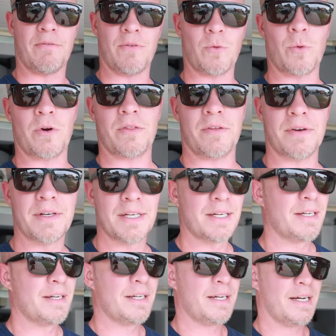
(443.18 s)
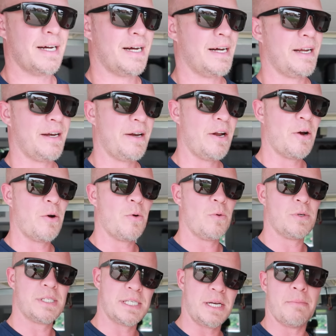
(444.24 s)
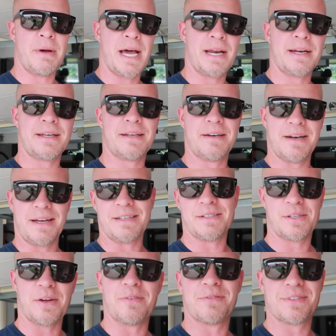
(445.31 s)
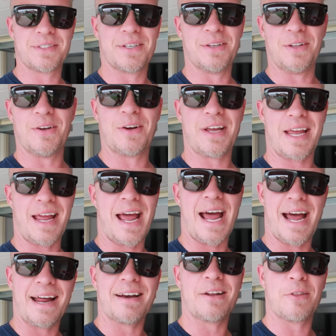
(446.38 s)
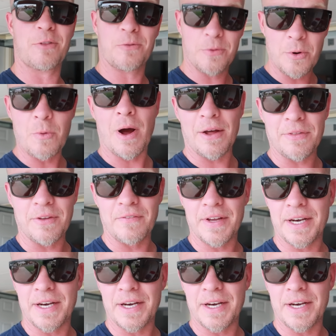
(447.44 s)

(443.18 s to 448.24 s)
and forth. No cinematic, nice stuff to look at throughout the